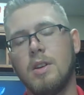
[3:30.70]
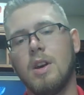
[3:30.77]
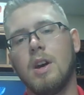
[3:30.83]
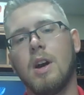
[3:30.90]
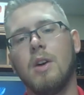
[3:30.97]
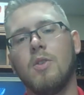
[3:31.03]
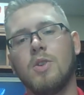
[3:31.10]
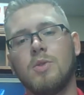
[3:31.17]

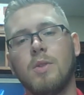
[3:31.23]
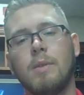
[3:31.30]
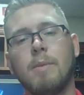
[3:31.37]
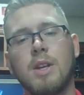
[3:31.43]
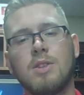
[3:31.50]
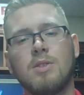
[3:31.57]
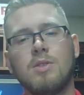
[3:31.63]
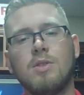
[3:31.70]
I always want to
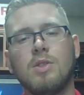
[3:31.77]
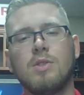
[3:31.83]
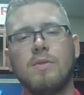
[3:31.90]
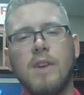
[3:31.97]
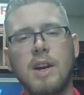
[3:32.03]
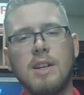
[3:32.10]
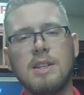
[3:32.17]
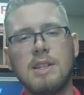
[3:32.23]
make sure there's
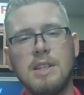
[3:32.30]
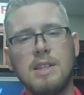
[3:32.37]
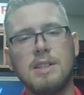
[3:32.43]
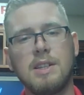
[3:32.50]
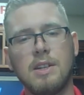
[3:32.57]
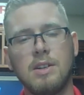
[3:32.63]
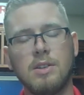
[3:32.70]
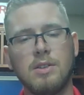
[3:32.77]
fine
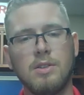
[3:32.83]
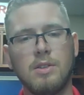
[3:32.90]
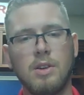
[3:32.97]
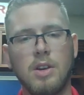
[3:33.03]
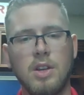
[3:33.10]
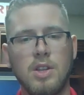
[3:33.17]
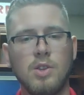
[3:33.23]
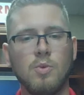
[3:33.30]
detail
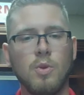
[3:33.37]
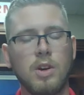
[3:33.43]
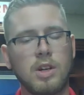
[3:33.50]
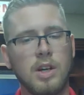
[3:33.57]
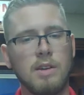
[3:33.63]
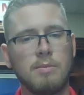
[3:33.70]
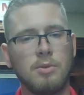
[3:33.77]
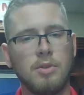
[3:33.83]
in the work
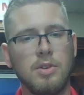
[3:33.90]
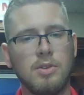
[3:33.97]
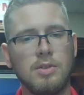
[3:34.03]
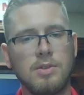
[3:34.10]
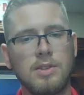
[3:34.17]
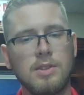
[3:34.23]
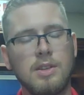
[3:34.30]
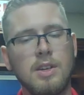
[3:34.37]
I
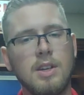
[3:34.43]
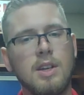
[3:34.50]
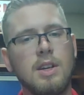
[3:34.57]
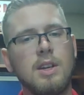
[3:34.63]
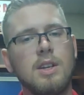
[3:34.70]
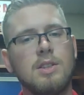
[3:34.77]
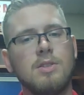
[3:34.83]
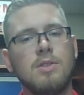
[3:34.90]
produce,
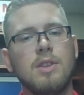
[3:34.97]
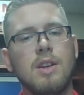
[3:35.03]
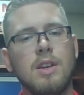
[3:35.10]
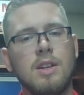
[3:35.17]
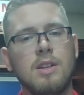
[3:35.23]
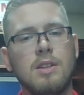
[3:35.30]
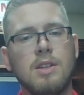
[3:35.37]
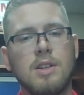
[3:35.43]
so then
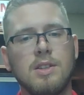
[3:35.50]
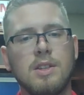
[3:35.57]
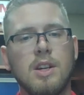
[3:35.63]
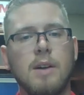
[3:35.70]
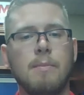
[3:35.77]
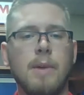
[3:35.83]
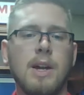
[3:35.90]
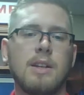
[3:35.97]
it doesn't
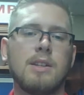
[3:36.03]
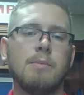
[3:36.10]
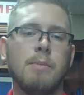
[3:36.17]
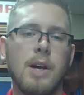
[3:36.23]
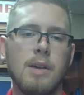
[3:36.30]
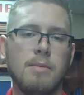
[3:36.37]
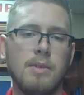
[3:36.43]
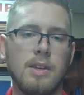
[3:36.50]
come back to
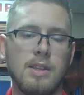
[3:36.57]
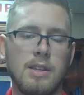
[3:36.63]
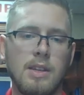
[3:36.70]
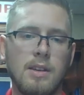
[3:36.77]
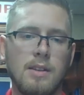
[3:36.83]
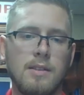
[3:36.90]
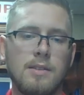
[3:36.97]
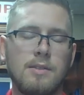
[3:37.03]
bite me in the
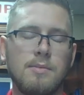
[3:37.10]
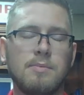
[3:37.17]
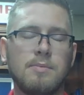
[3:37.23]
end.